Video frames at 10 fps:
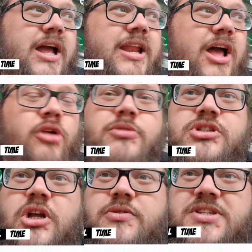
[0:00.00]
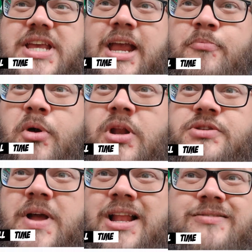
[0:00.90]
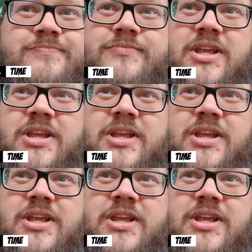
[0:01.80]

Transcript: and uh, almost got to a second ball as well.